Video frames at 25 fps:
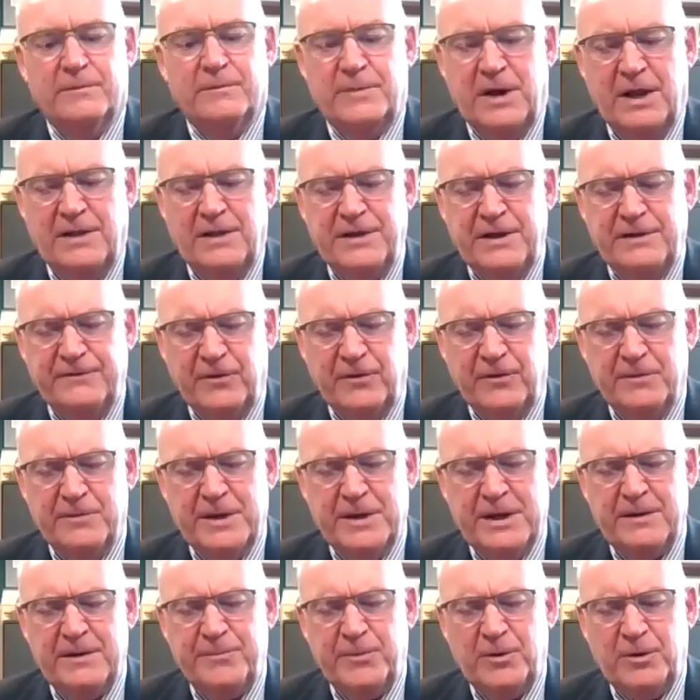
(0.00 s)
But I think for
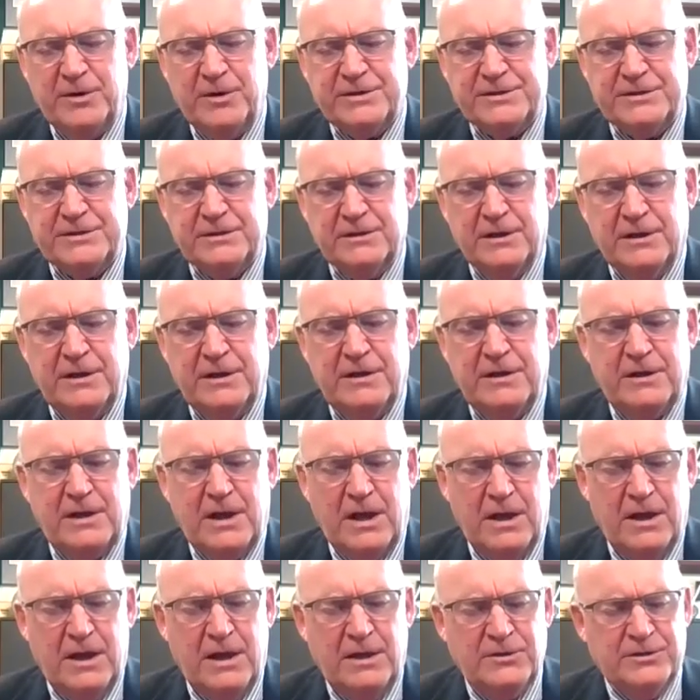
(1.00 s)
me personally
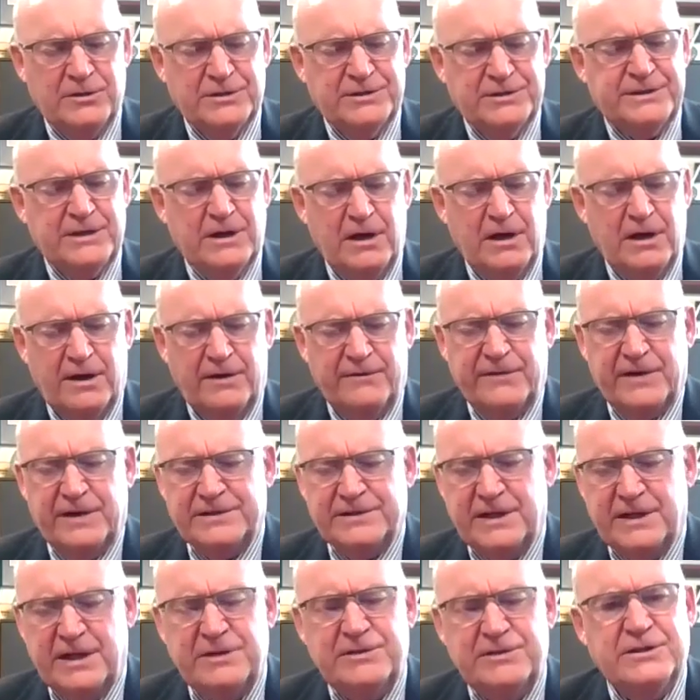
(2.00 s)
and yourself
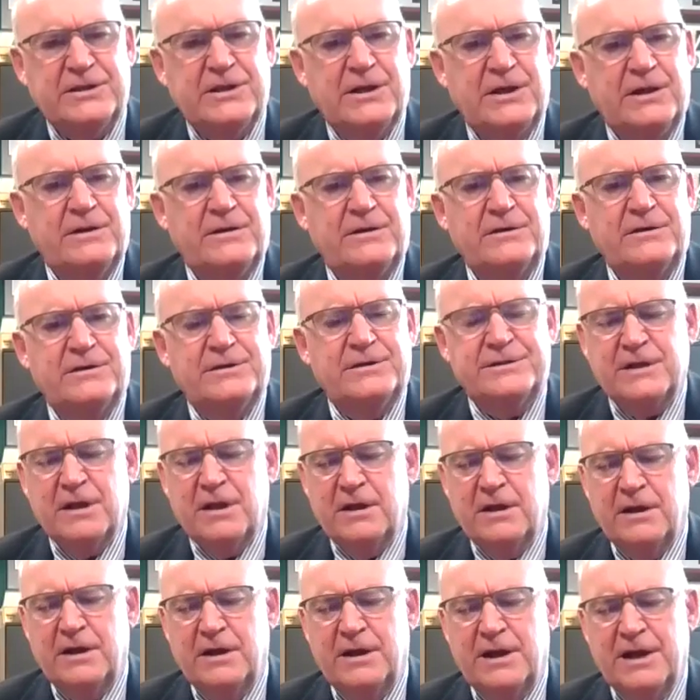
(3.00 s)
as educators
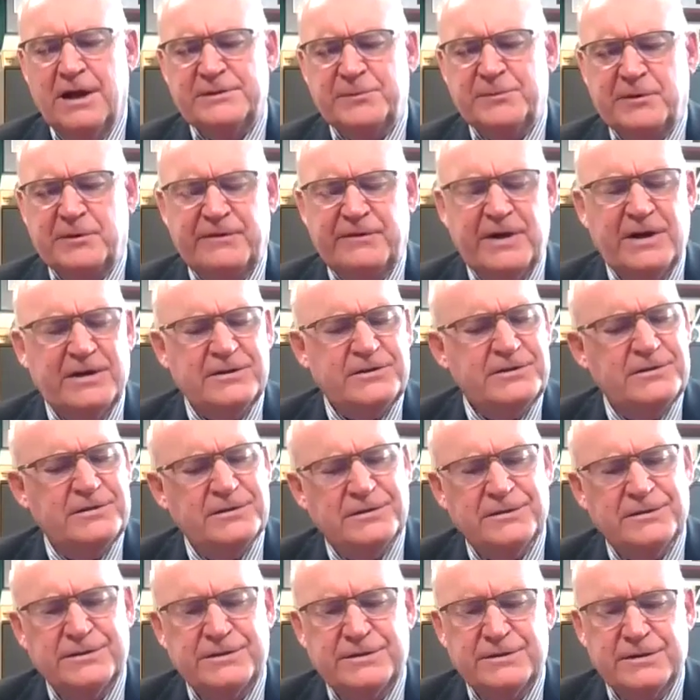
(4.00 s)
and as
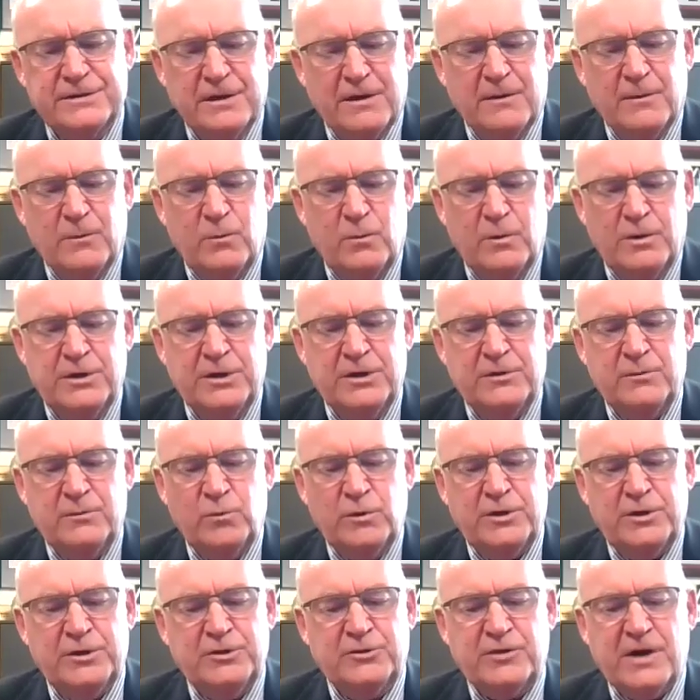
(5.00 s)
professionals, when
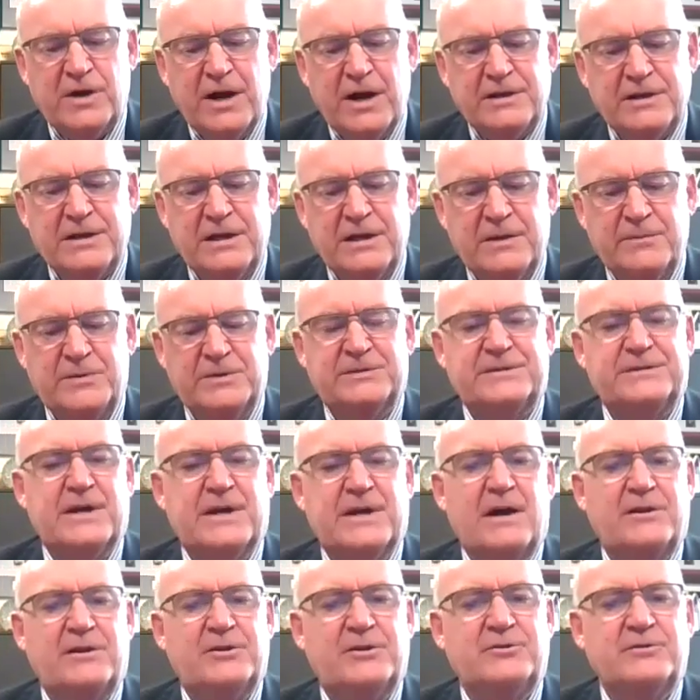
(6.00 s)
you try to keep us
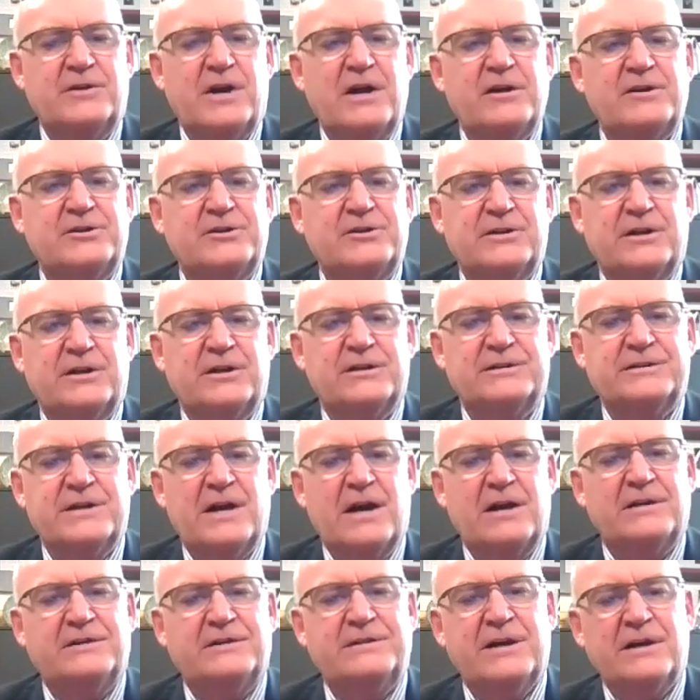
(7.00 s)
down and you try to shut us
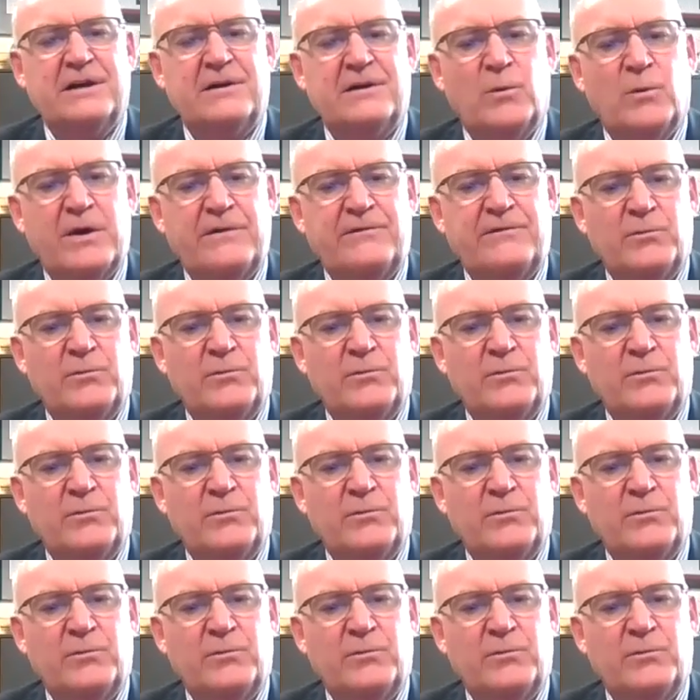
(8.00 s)
down and take away